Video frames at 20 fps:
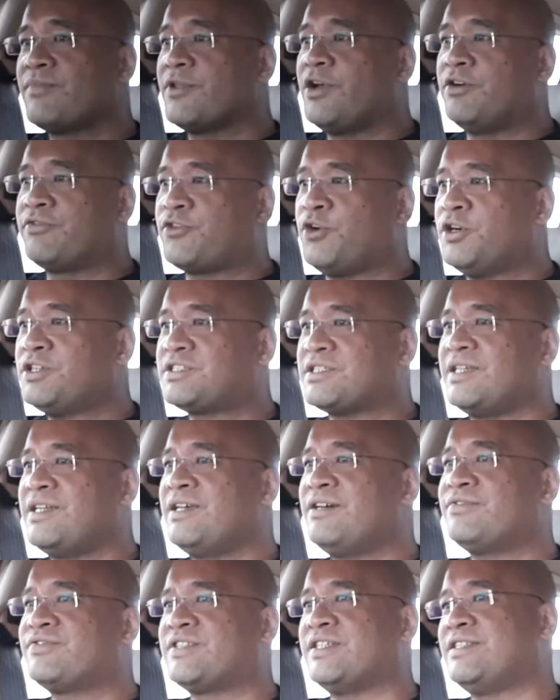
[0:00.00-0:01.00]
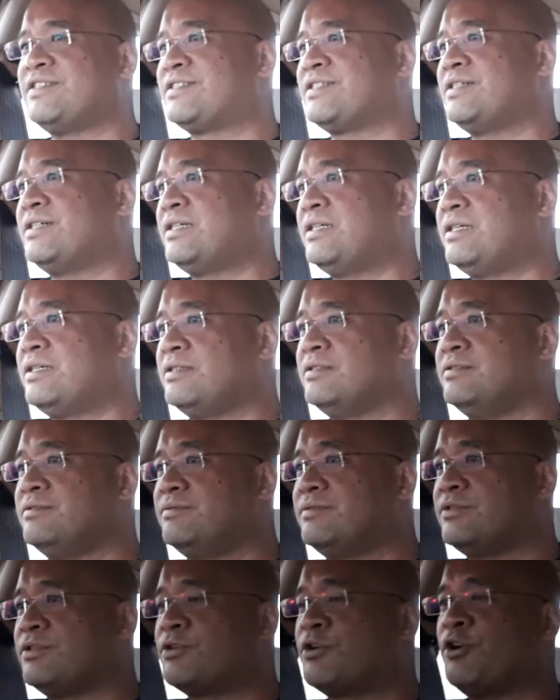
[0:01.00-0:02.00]
Of course, I left at the
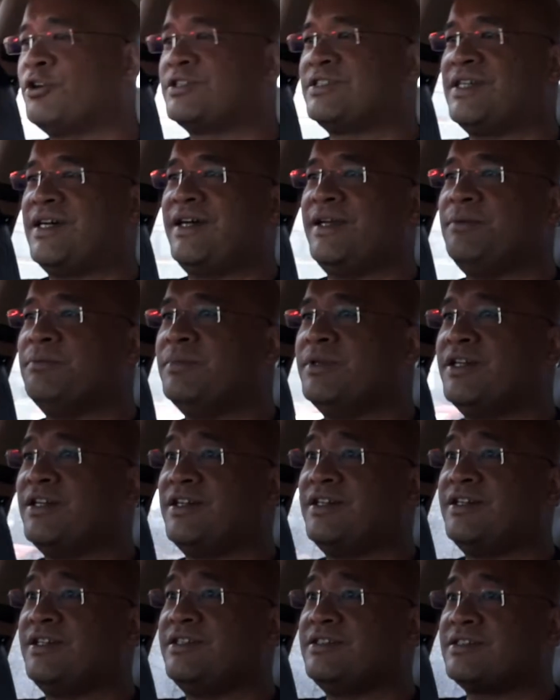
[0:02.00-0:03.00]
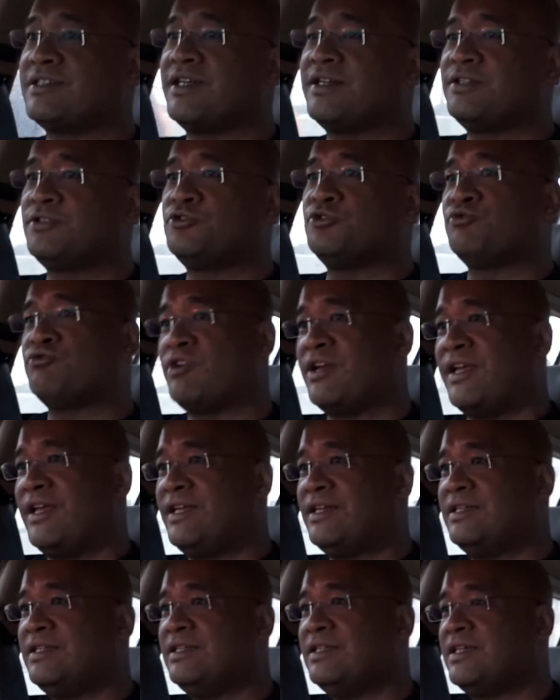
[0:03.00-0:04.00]
wrong time. It started to
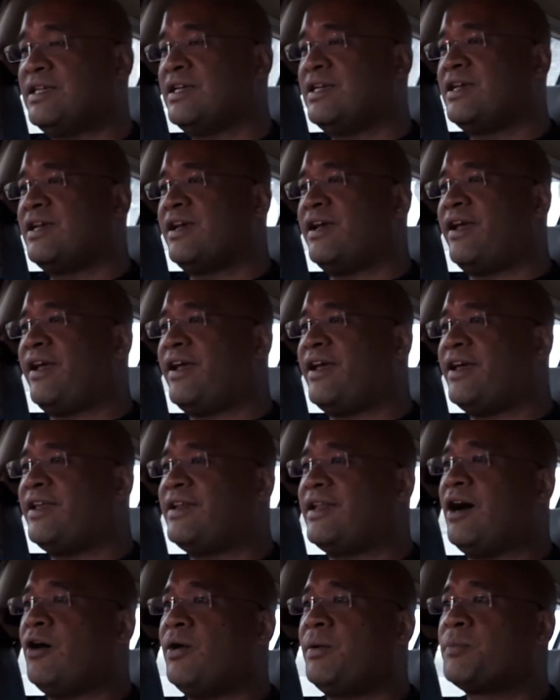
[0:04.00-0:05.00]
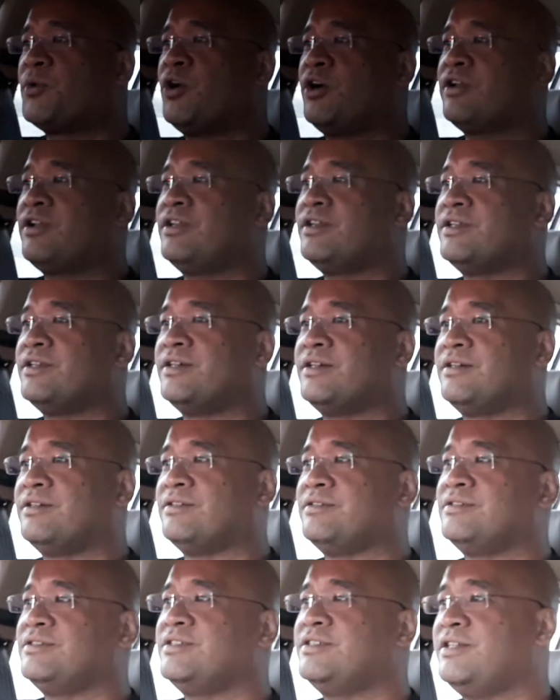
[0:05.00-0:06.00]
rain, and now I'm caught in
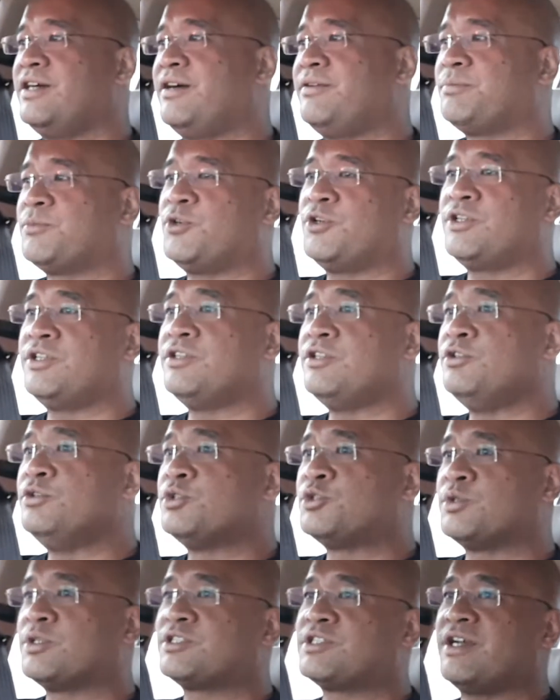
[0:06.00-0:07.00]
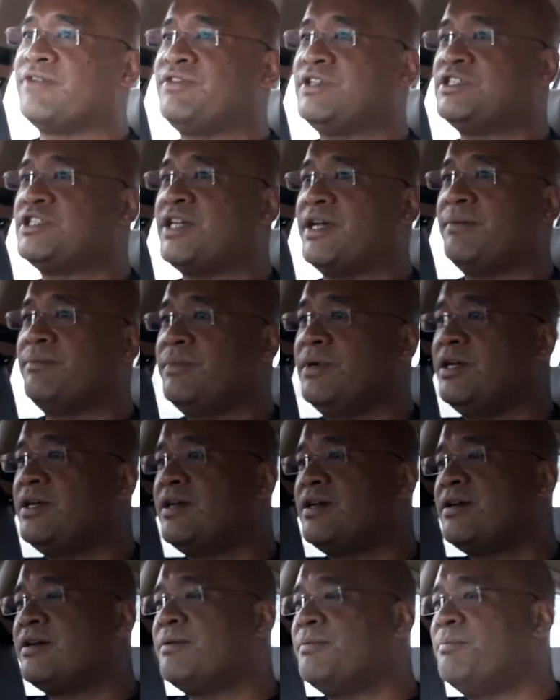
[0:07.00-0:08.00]
the usual traffic jam.
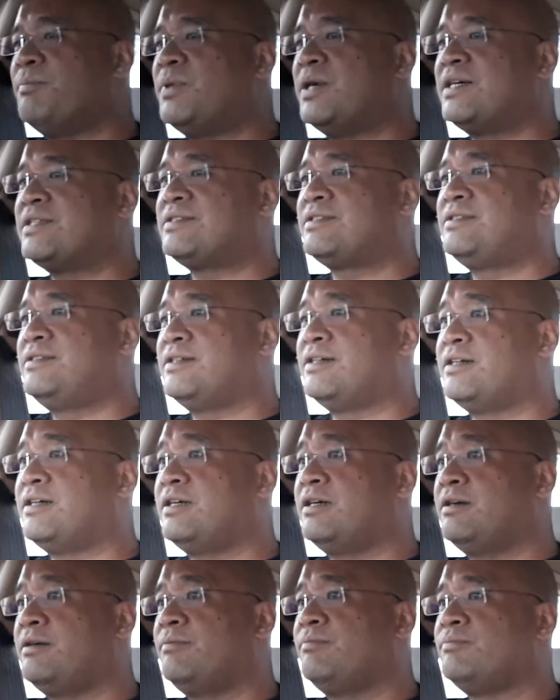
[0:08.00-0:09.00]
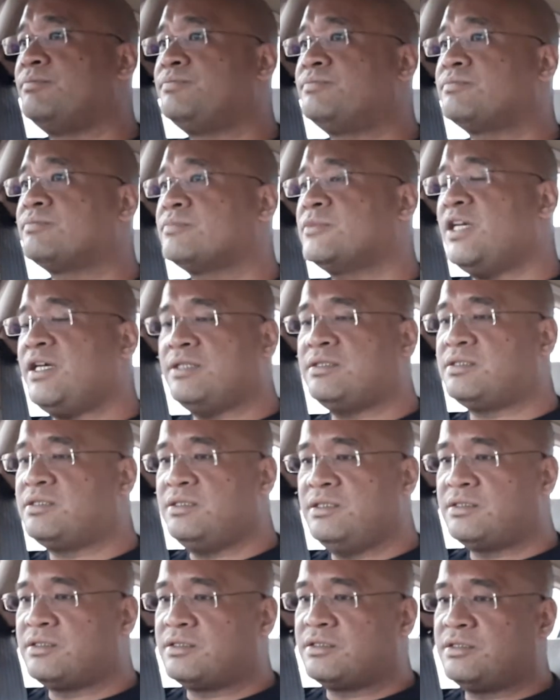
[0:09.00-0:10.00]
But yeah,
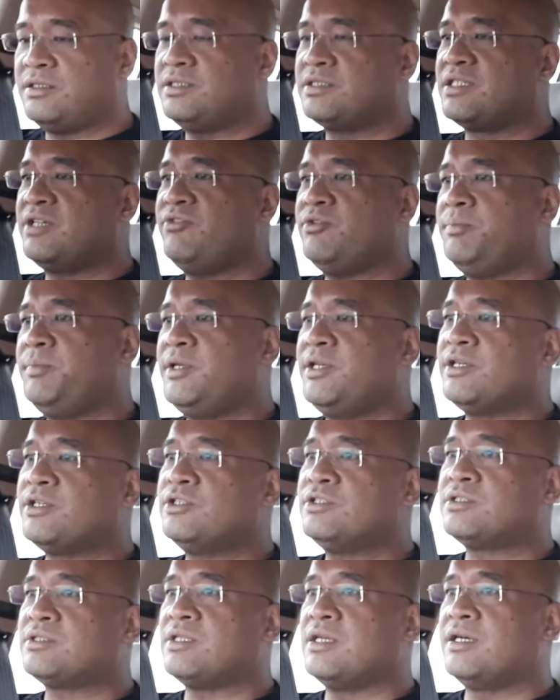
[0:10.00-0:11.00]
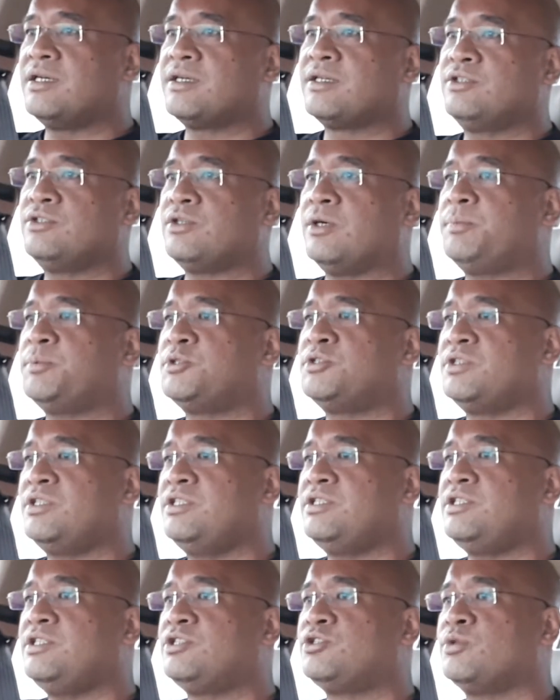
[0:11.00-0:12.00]
it's giving me a good
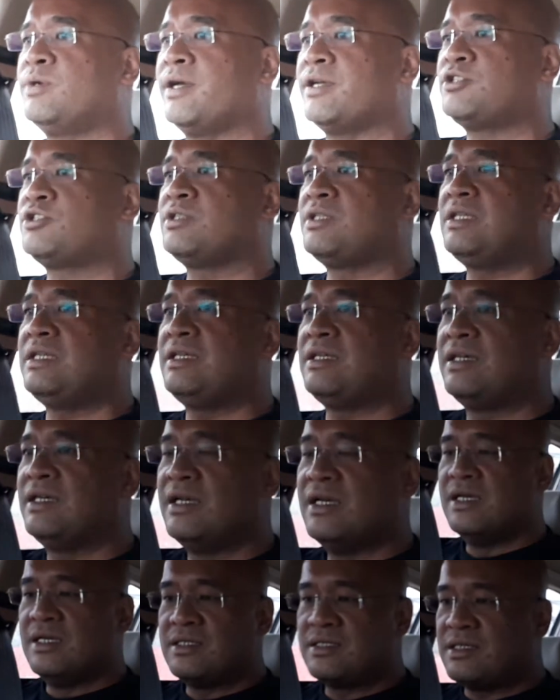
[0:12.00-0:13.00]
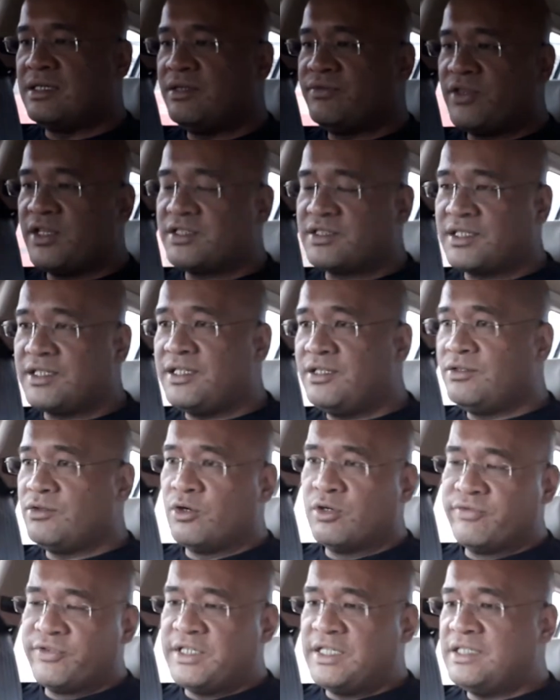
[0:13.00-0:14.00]
opportunity to actually see if there's any
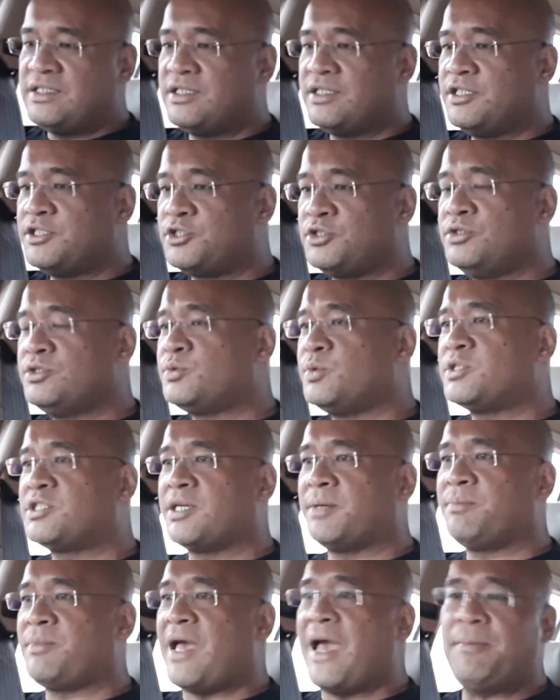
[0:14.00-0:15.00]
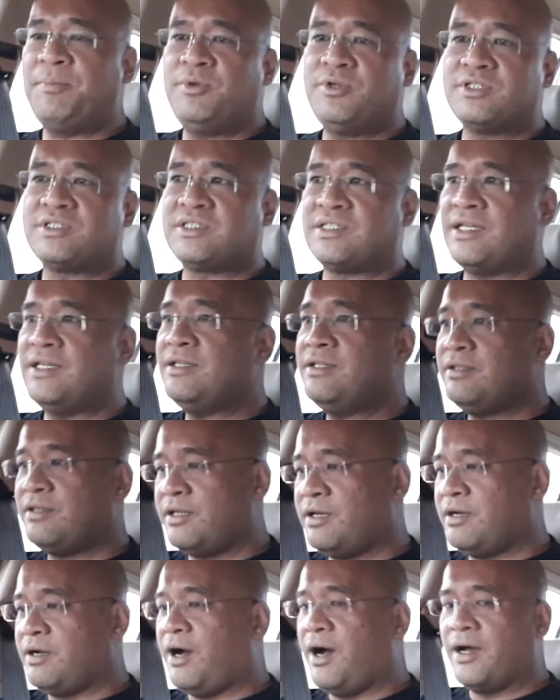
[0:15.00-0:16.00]
overheating issues, which I'm happy to say
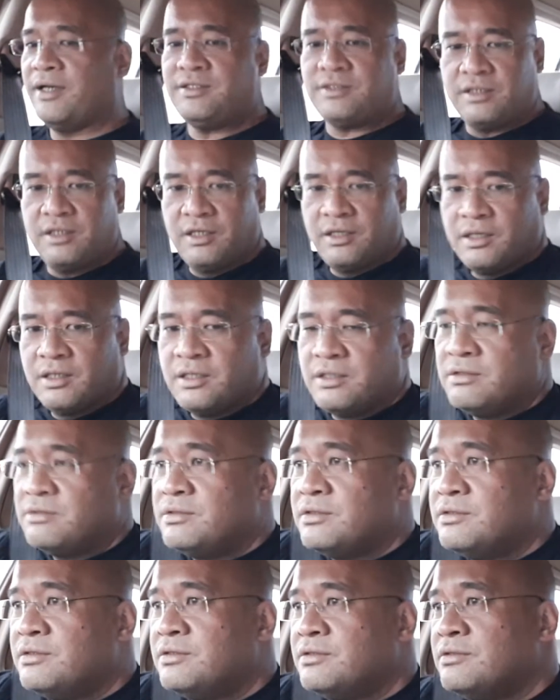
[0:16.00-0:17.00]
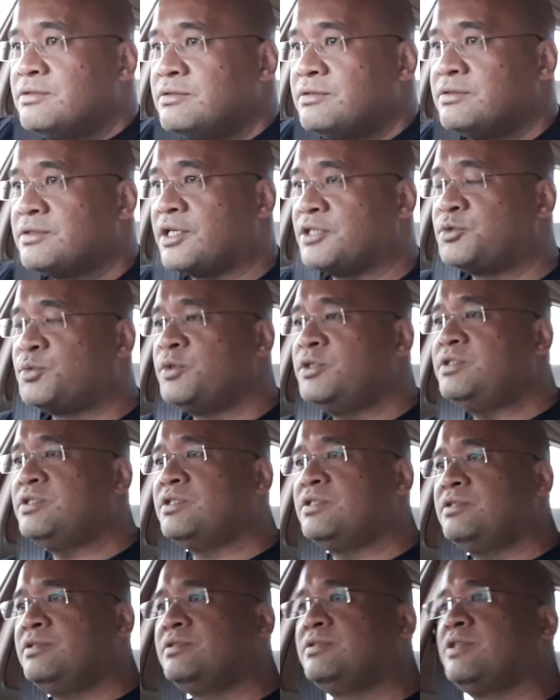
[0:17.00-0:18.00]
there aren't. Touch wood
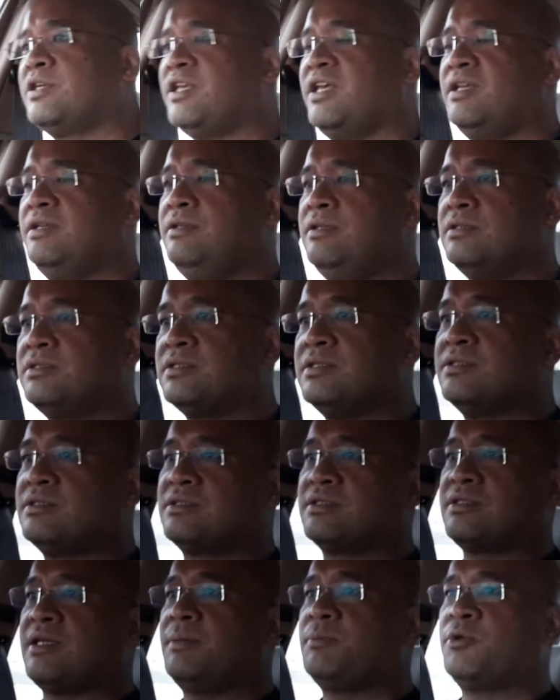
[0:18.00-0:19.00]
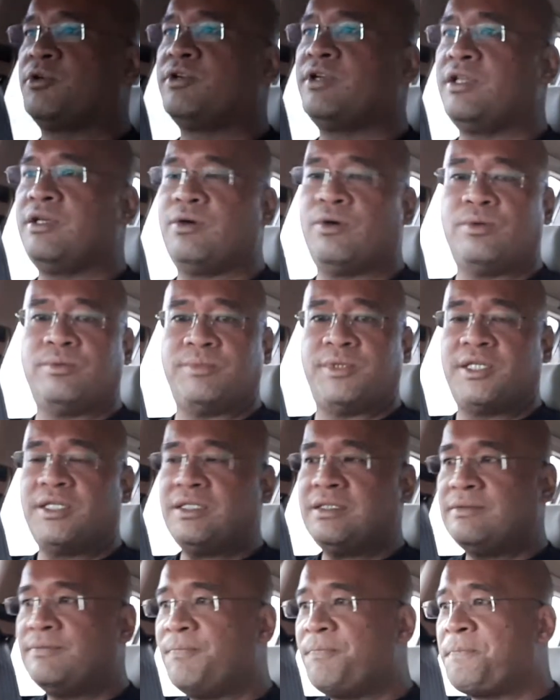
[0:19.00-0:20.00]
again, since I'm not really home yet.
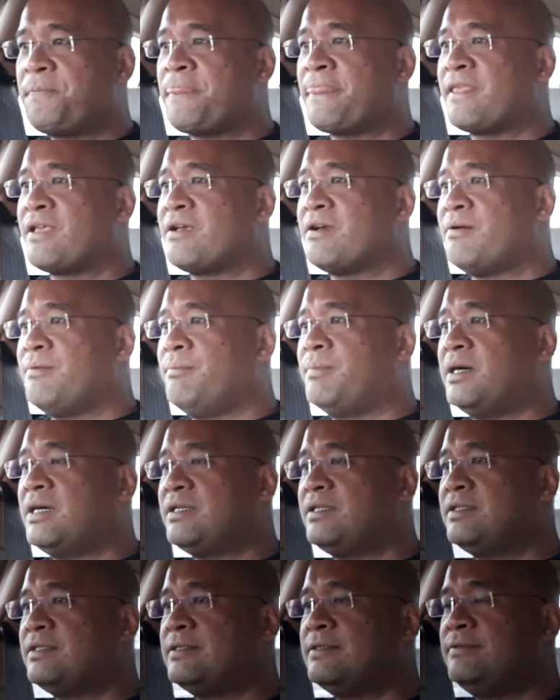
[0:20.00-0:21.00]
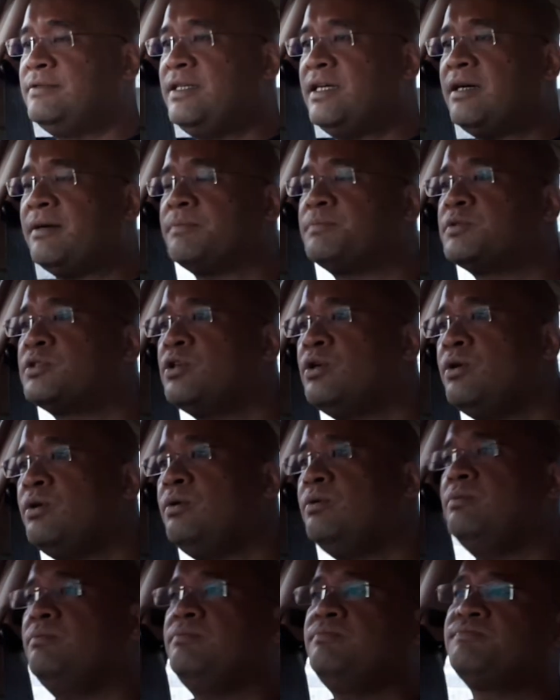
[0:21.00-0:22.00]
But yeah,
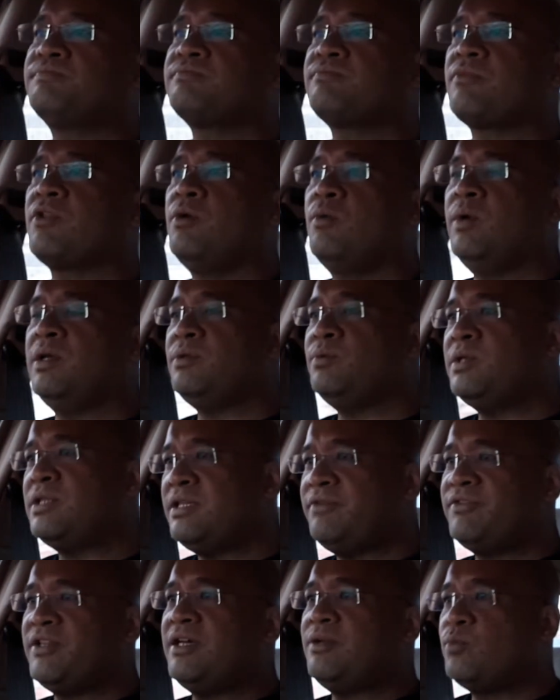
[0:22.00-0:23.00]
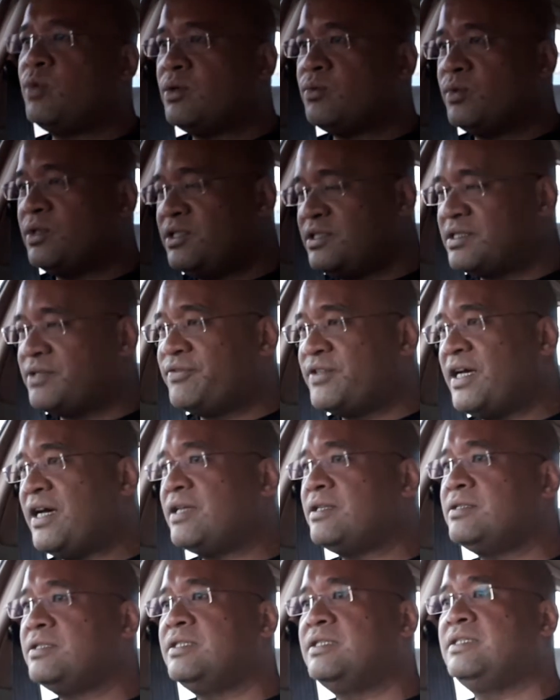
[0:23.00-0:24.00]
so what they've done, what Wearnes have
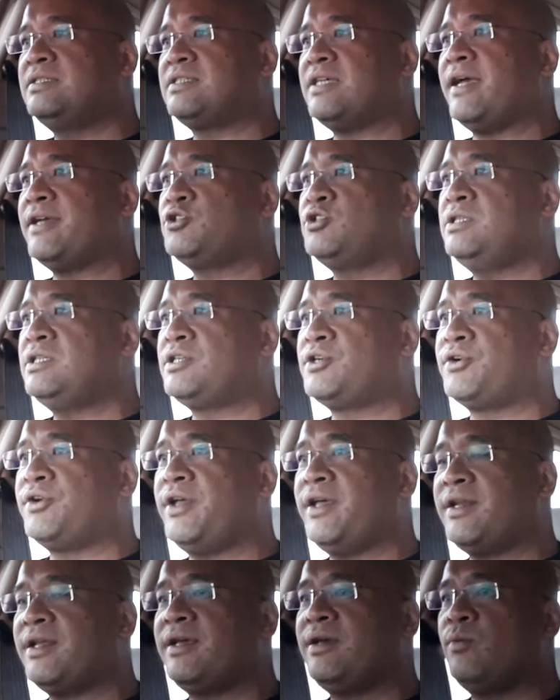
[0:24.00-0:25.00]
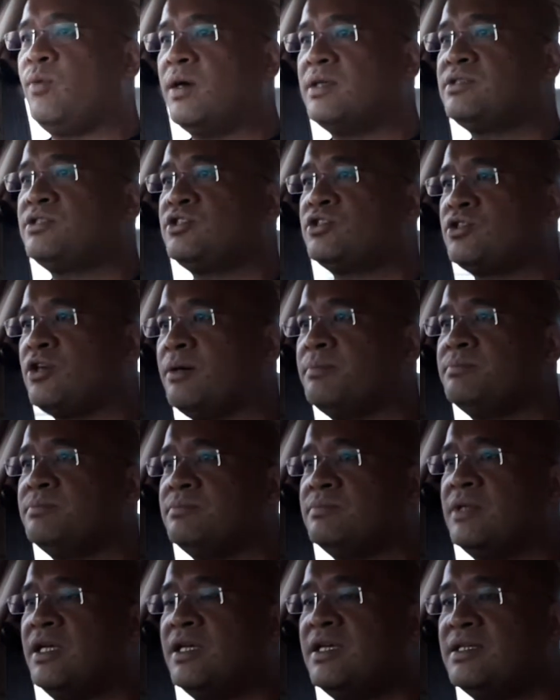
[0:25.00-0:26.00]
done, is actually create a one-stop
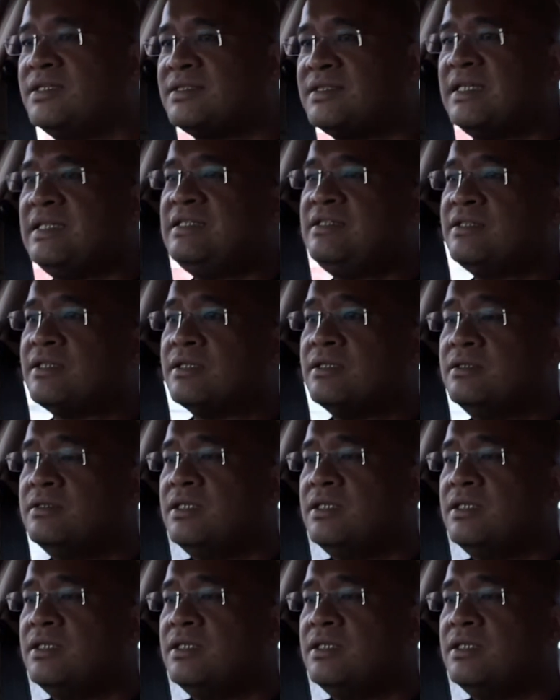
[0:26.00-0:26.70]
center.